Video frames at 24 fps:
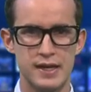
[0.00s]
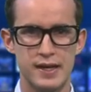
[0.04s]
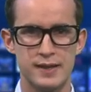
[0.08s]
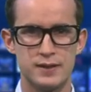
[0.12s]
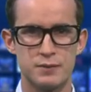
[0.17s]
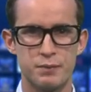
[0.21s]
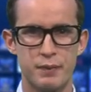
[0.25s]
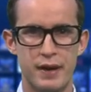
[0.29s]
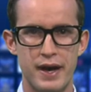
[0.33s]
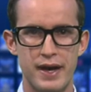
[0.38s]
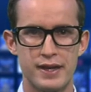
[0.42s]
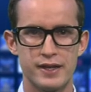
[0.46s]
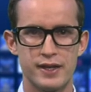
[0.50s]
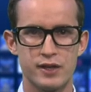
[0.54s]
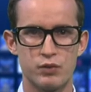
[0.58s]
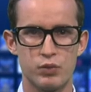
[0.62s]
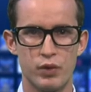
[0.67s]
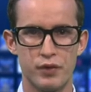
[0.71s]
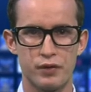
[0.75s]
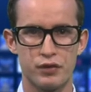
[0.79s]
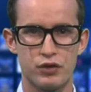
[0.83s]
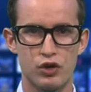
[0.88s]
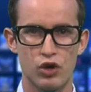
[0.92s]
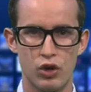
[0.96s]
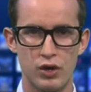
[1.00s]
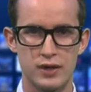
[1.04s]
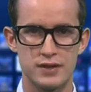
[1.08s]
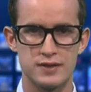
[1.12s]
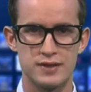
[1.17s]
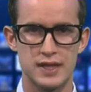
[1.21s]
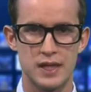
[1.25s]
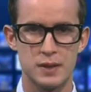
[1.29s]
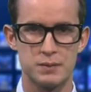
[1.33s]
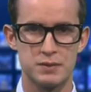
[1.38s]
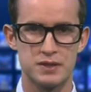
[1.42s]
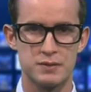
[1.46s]
It's partnered with
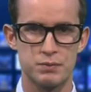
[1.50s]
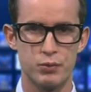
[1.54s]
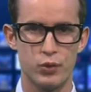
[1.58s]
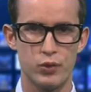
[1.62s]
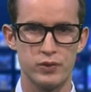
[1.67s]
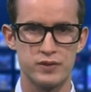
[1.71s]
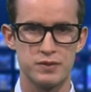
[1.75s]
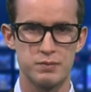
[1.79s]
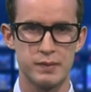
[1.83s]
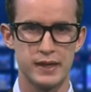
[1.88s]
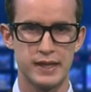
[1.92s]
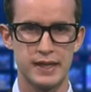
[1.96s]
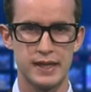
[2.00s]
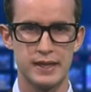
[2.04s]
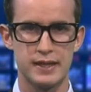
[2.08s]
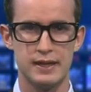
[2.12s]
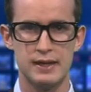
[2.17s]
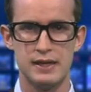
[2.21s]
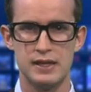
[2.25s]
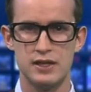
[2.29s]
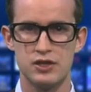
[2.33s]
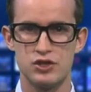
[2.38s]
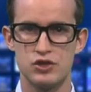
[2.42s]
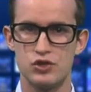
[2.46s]
Coliseum Sports Media